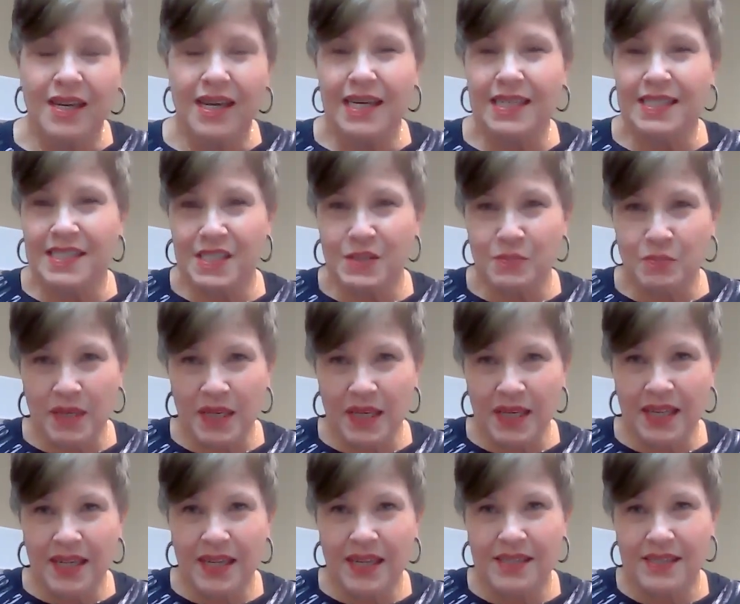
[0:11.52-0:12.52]
and
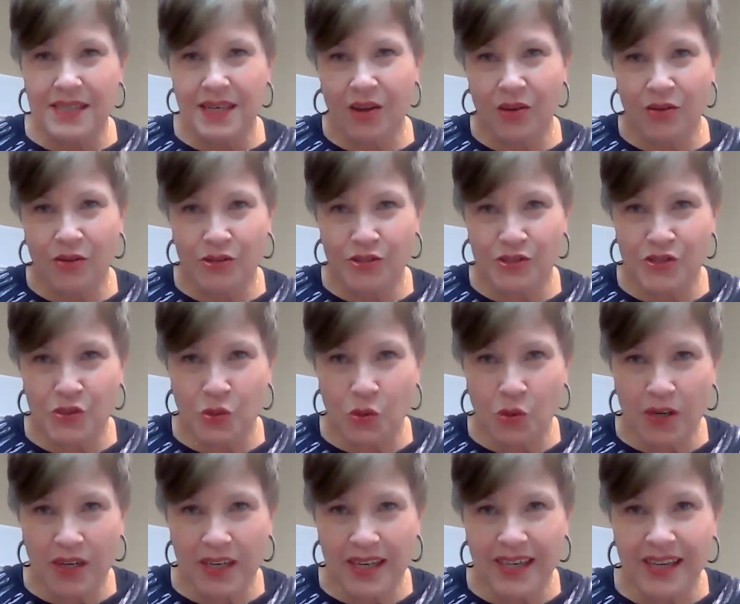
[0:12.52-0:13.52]
speak and tell their
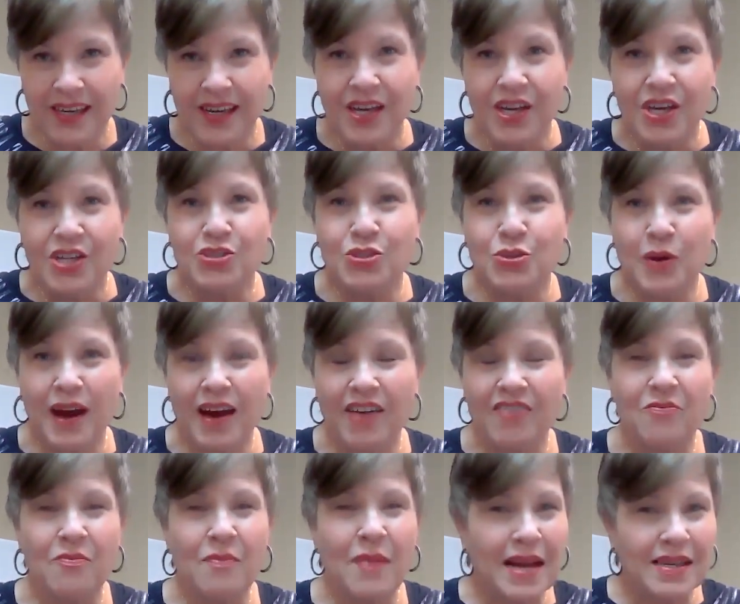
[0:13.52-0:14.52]
story to
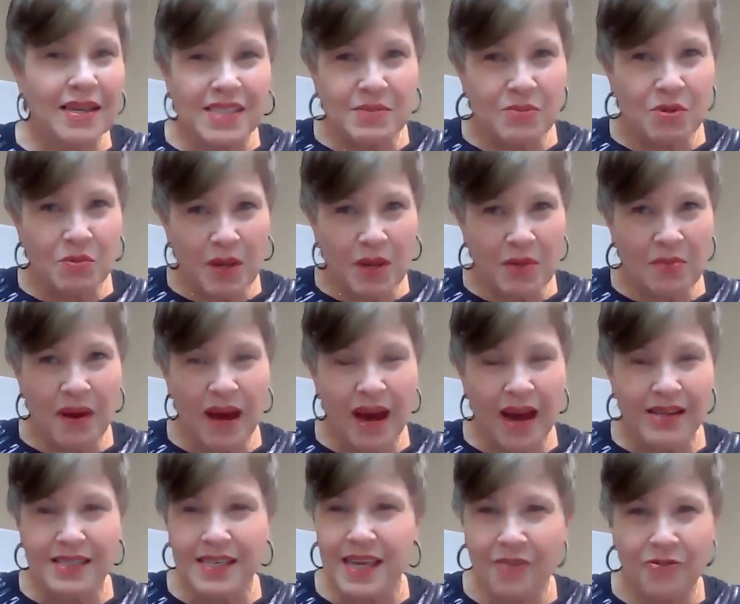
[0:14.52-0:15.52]
have maximum
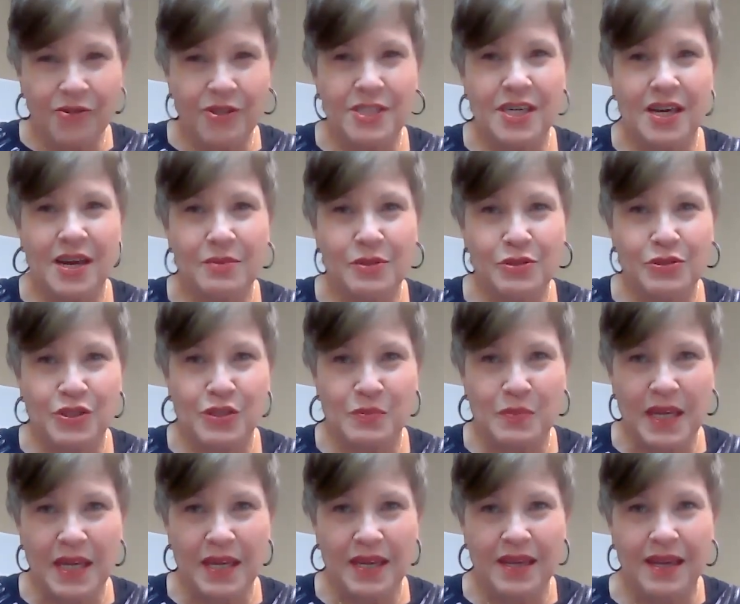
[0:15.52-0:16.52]
impact every time you
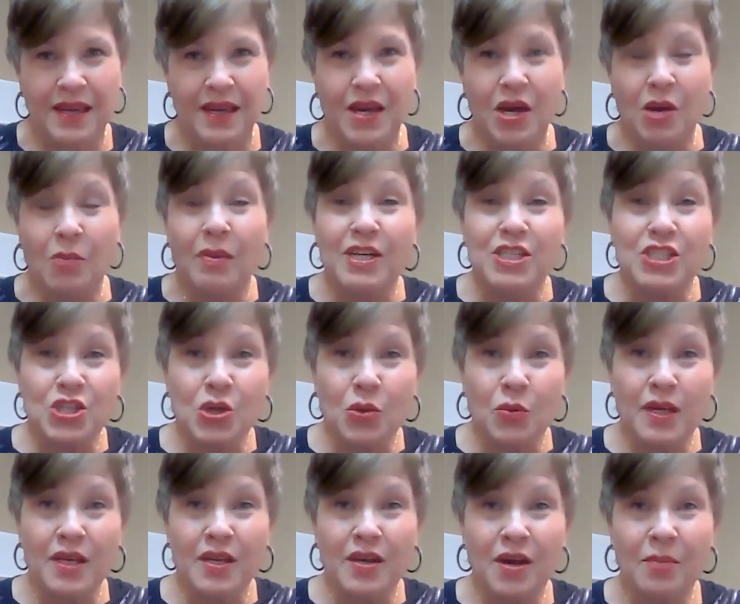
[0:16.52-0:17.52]
speak by
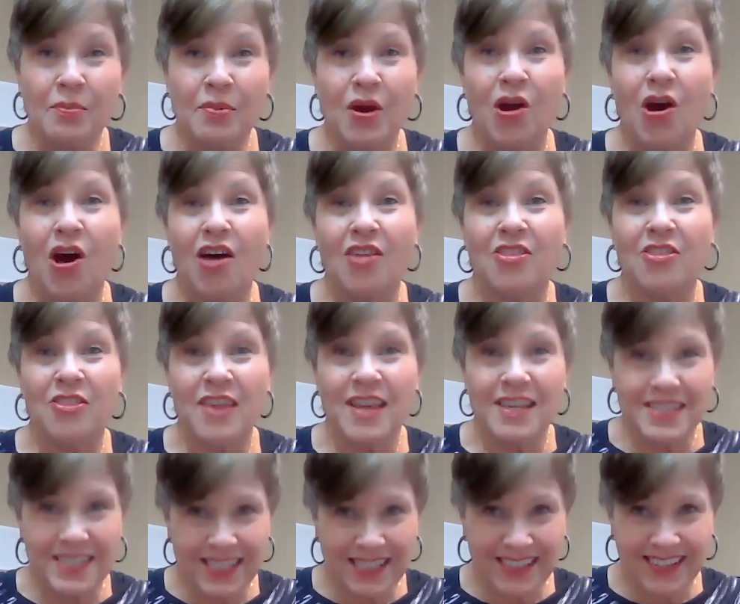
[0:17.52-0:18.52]
showing up
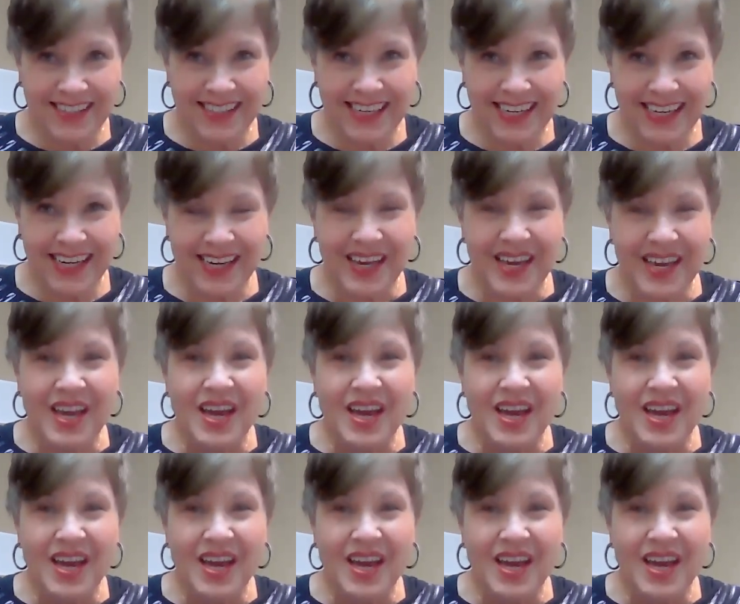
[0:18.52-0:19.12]
authentically.